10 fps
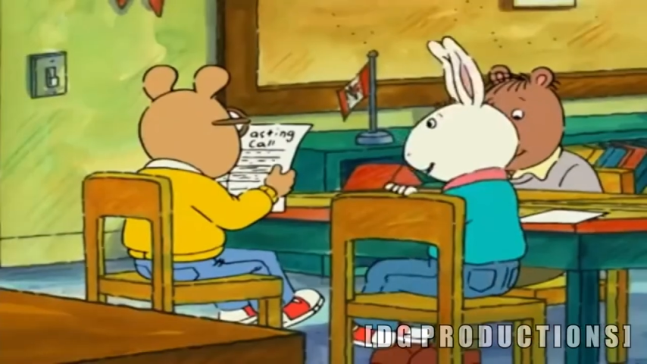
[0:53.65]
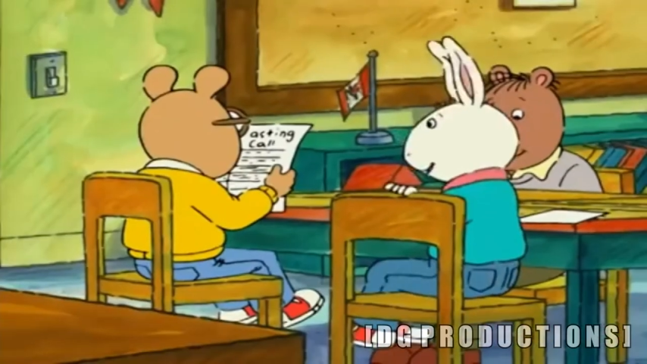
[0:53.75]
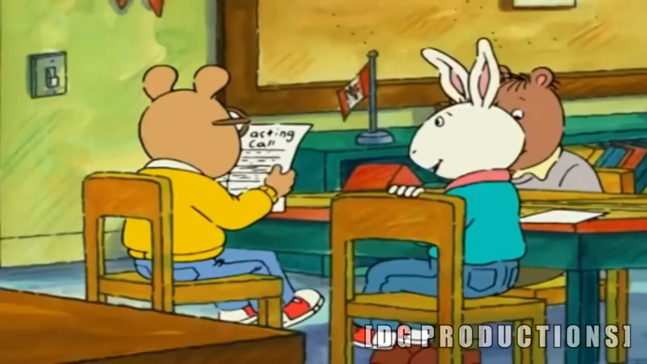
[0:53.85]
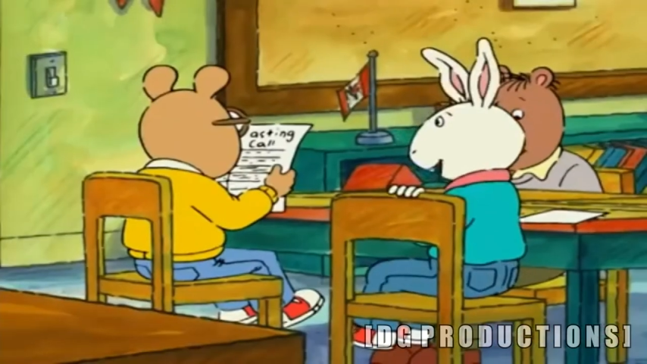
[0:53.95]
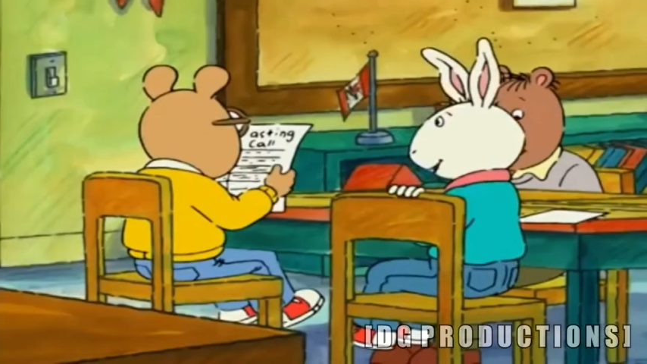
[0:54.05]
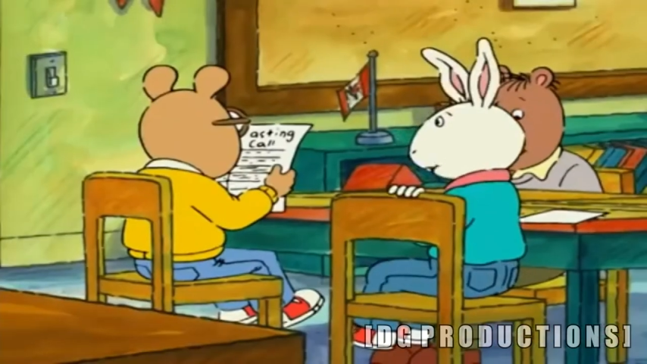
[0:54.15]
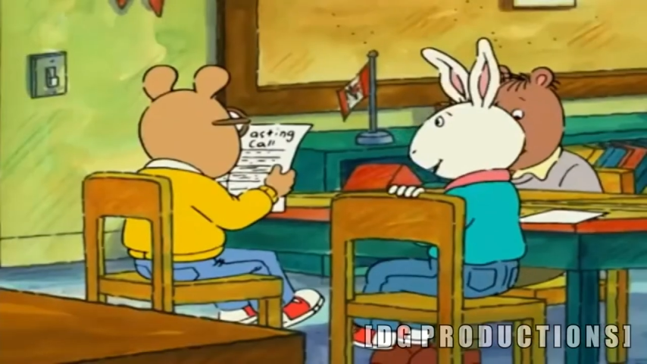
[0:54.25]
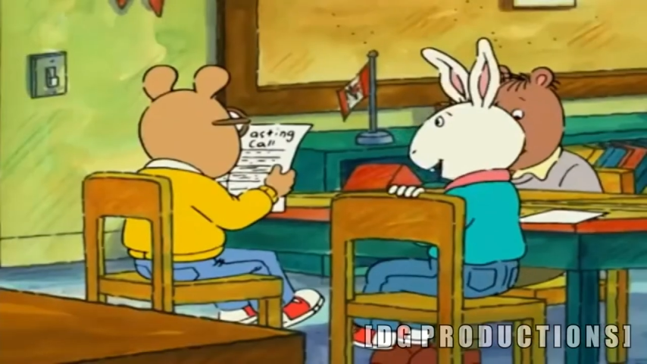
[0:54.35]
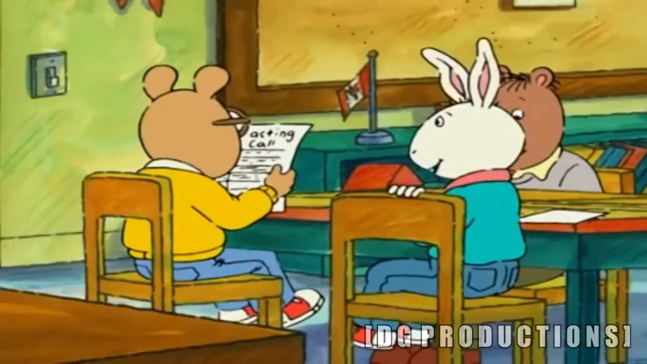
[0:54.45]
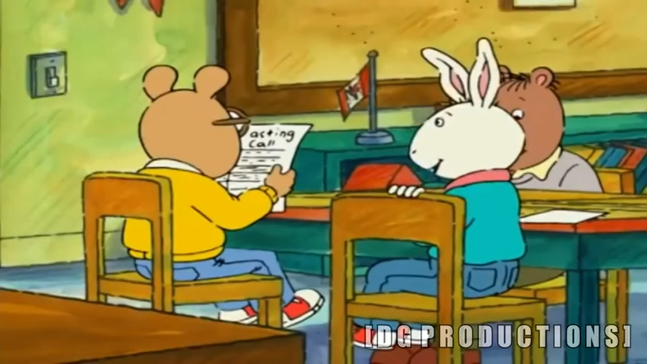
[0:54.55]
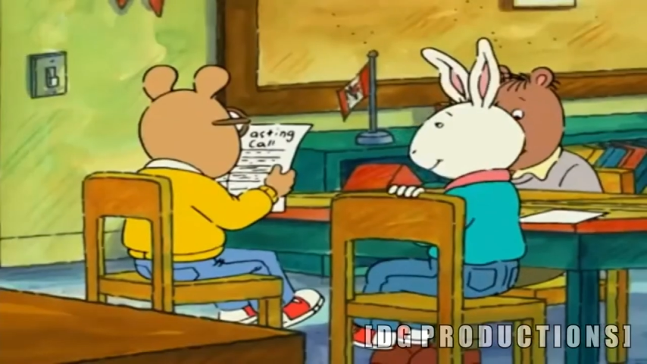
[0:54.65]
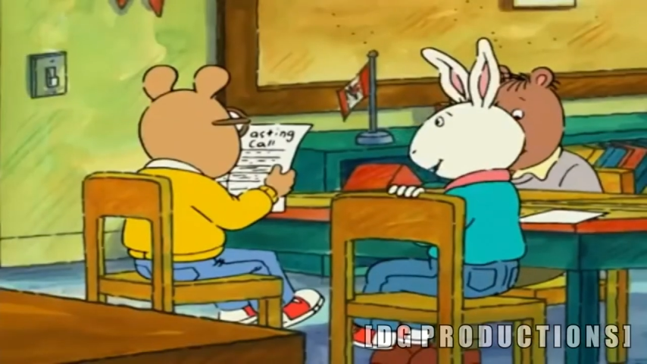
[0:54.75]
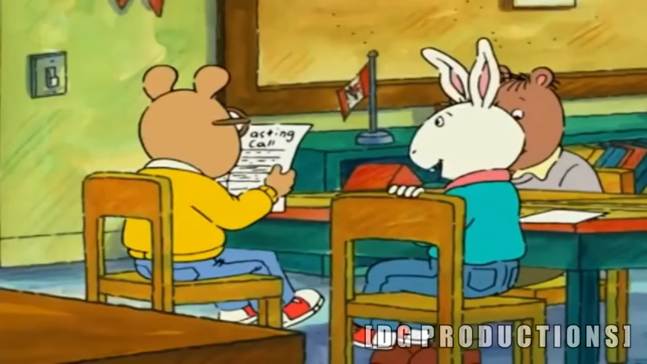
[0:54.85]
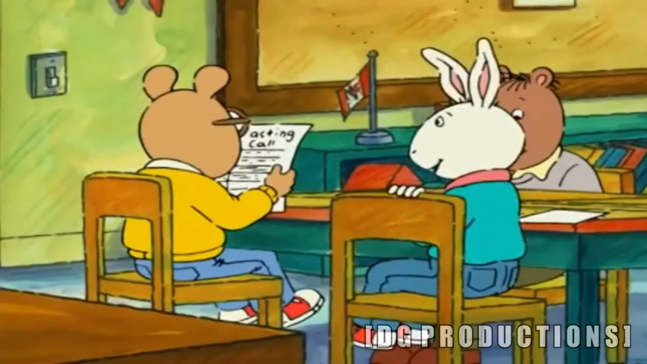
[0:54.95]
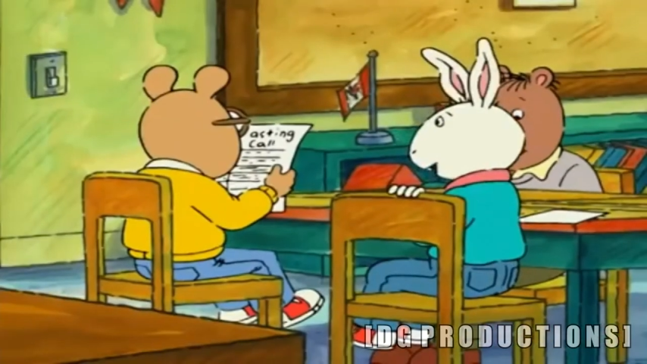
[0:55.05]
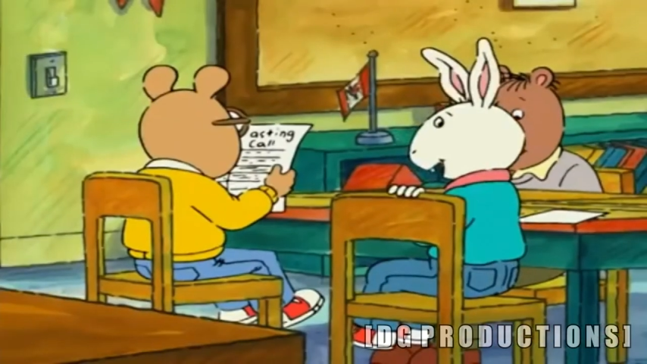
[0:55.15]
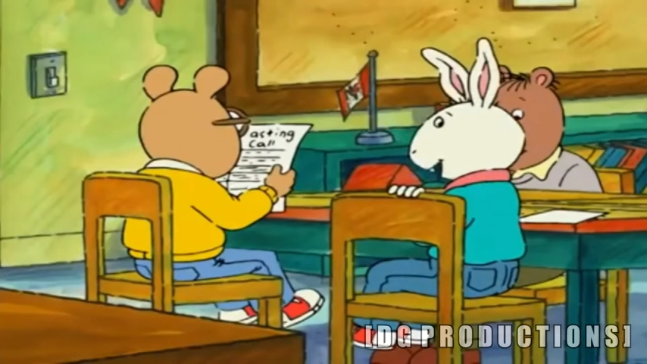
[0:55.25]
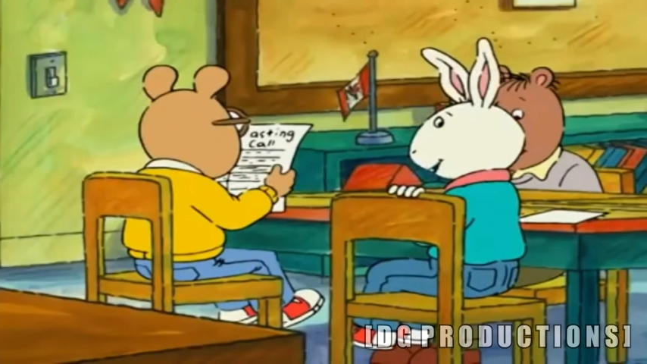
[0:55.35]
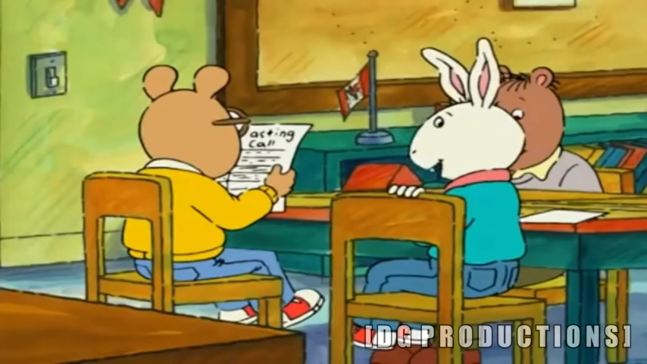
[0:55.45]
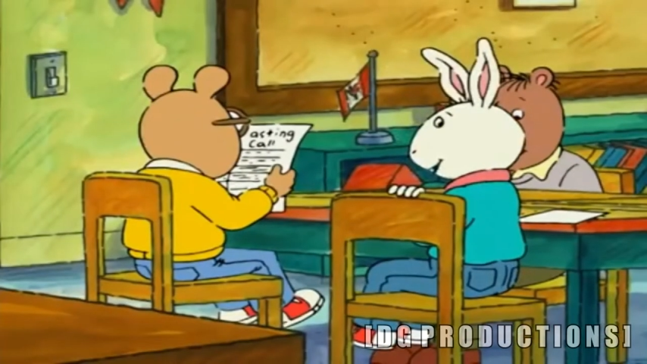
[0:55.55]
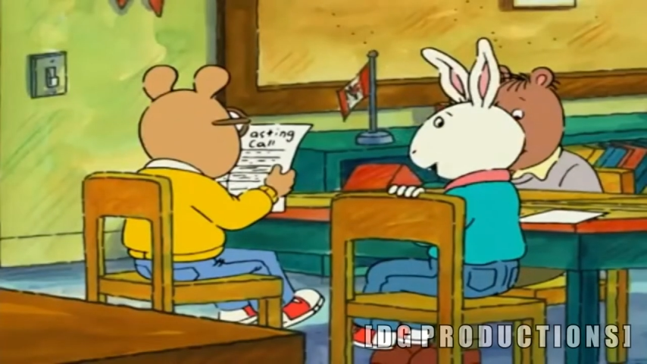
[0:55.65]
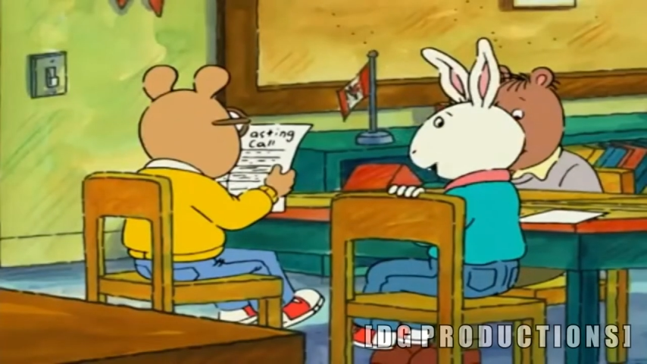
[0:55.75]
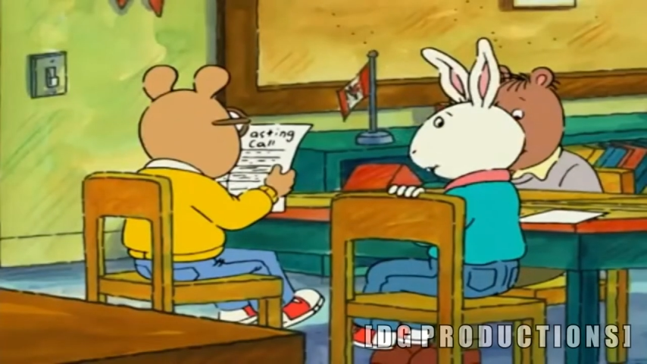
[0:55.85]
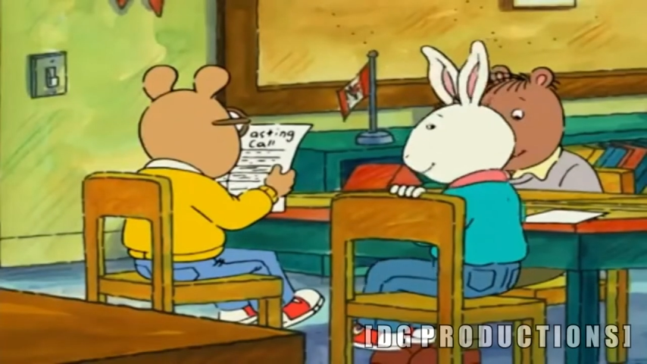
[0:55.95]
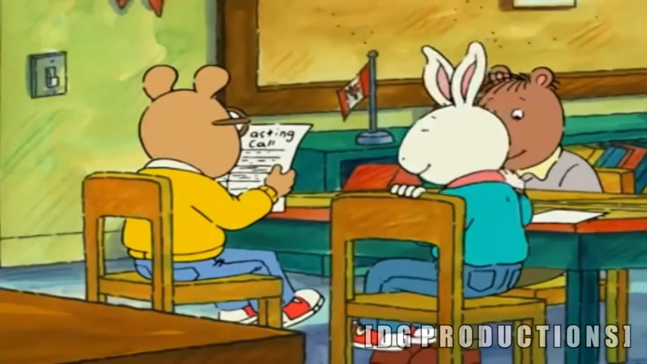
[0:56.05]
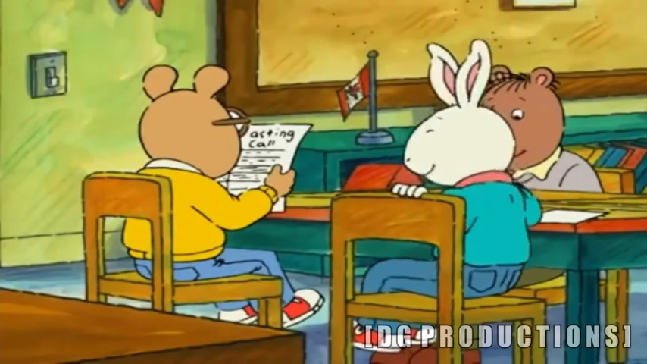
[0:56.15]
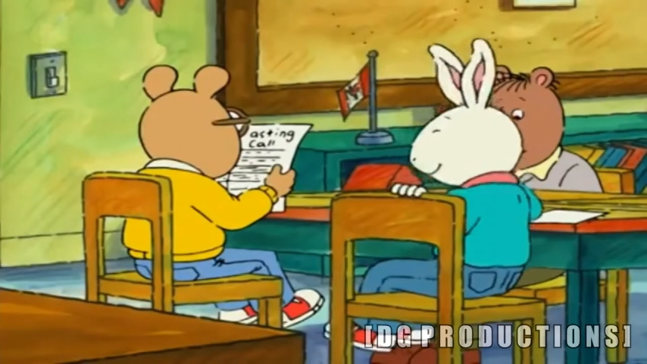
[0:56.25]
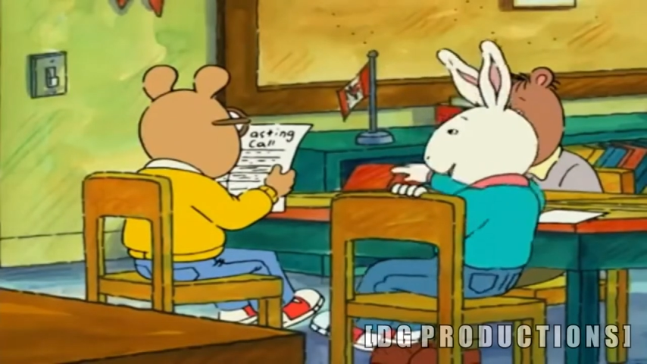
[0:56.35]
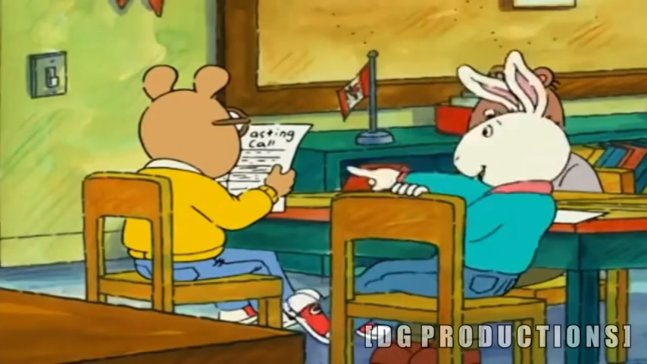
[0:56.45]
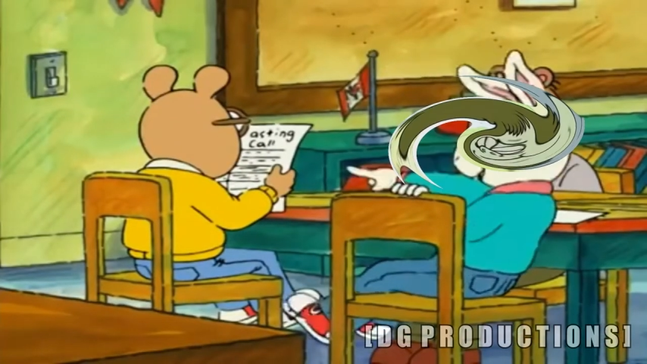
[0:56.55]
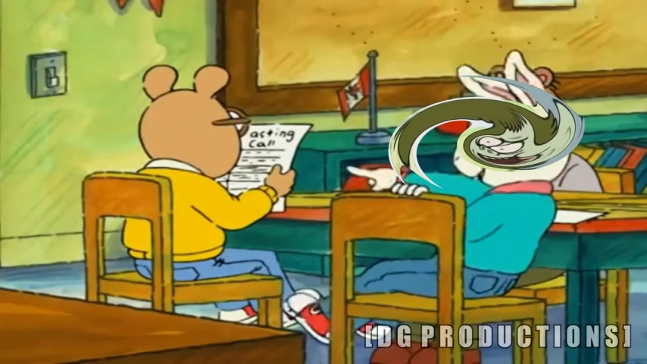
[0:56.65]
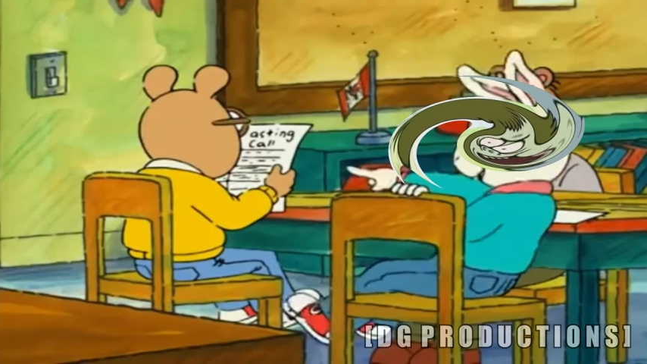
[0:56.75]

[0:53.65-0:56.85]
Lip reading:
[unreadable: no face in view]